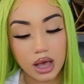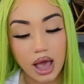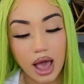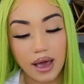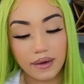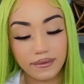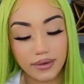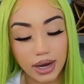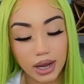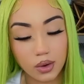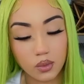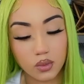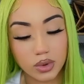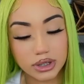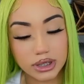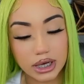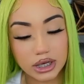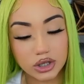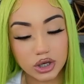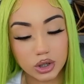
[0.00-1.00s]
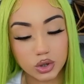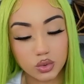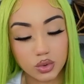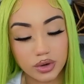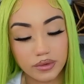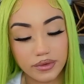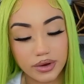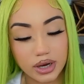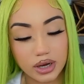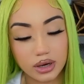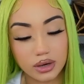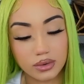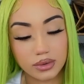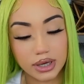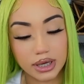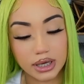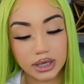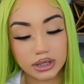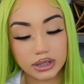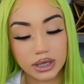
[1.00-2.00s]
I feel like once I start doing a video,
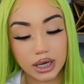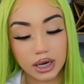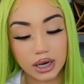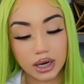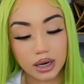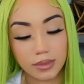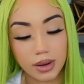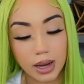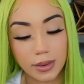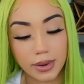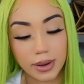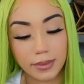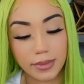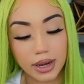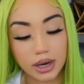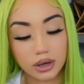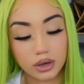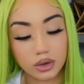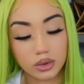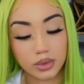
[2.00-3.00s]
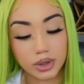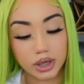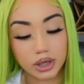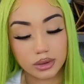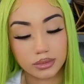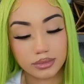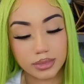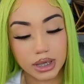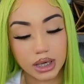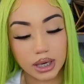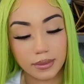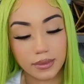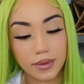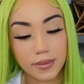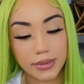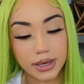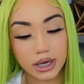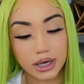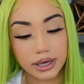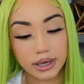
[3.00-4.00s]
he's dead gonna pop up out of nowhere. I'm gonna
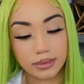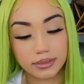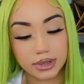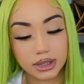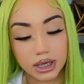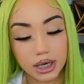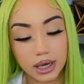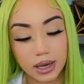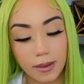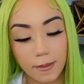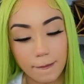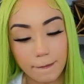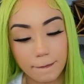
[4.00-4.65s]
be dumb too.